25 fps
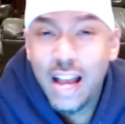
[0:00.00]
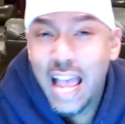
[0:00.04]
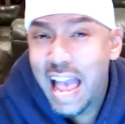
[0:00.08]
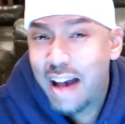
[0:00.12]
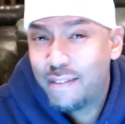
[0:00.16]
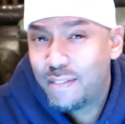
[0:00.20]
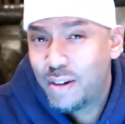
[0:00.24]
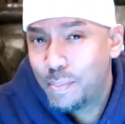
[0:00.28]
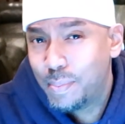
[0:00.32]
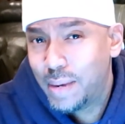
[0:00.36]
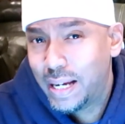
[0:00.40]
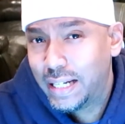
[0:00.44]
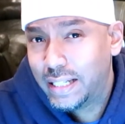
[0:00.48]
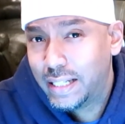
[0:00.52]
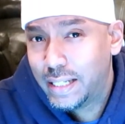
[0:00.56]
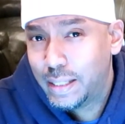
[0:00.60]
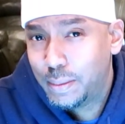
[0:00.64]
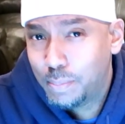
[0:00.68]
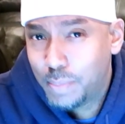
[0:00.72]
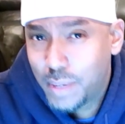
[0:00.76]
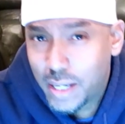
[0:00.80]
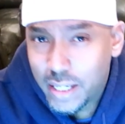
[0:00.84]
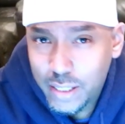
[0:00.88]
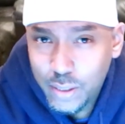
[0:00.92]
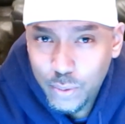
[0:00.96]
Have I made any
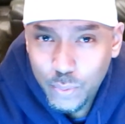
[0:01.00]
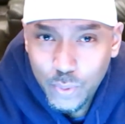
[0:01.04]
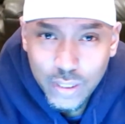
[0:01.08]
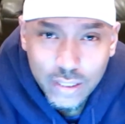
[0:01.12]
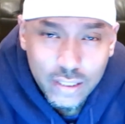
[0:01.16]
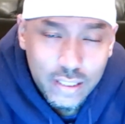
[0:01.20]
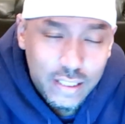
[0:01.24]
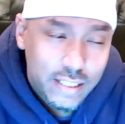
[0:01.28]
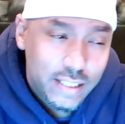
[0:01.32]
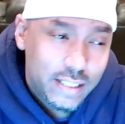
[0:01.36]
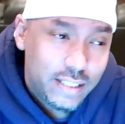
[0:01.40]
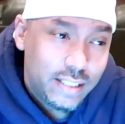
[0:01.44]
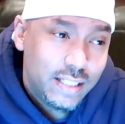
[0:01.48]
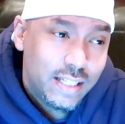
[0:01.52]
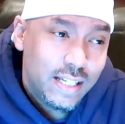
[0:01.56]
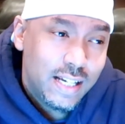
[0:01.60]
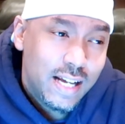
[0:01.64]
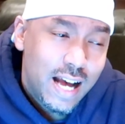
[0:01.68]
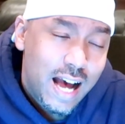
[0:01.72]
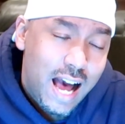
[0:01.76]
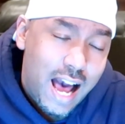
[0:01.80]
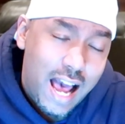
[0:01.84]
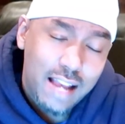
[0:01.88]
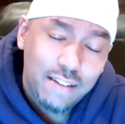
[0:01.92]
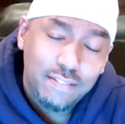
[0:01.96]
money with it?
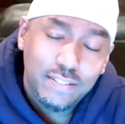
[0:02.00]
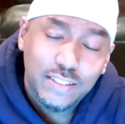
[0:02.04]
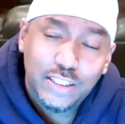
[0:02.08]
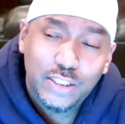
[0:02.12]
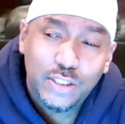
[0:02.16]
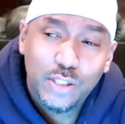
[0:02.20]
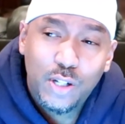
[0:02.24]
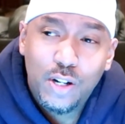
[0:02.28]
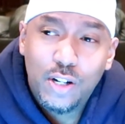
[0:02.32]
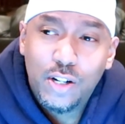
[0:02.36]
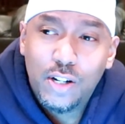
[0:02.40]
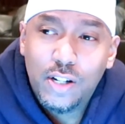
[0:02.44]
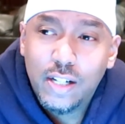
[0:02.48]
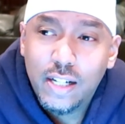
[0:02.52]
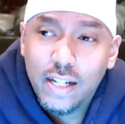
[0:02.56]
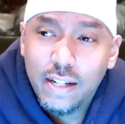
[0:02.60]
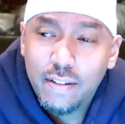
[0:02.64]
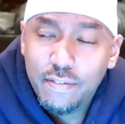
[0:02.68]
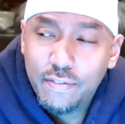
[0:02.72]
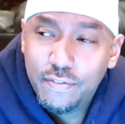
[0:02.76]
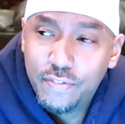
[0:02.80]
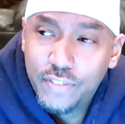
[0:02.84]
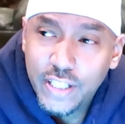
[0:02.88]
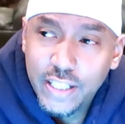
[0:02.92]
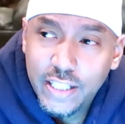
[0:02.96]
I even saw
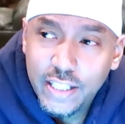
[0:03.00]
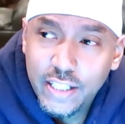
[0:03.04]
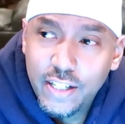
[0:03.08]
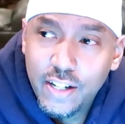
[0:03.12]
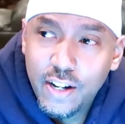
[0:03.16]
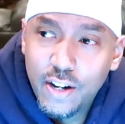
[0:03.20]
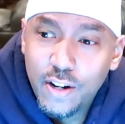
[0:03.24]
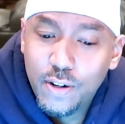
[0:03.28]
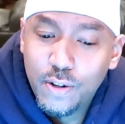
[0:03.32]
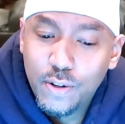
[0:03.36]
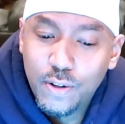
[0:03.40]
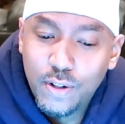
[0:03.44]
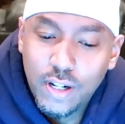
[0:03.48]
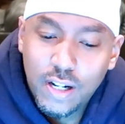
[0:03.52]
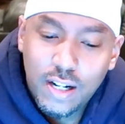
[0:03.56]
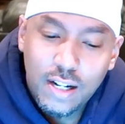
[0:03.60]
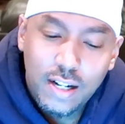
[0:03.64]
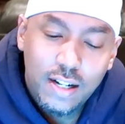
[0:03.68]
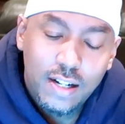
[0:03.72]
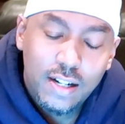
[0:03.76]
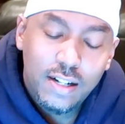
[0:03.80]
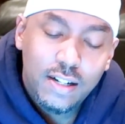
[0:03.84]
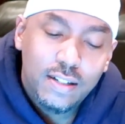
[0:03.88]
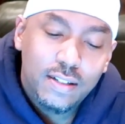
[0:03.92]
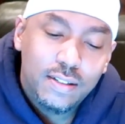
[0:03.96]
a video
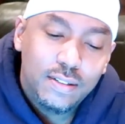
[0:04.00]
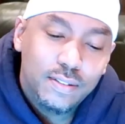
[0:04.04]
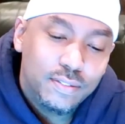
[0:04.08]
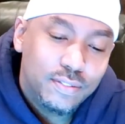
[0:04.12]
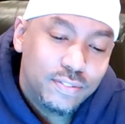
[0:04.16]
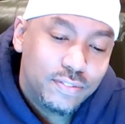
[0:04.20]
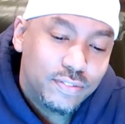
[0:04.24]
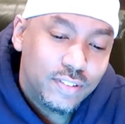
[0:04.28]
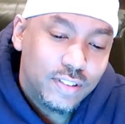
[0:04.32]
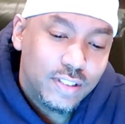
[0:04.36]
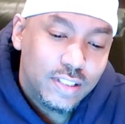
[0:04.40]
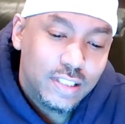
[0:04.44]
of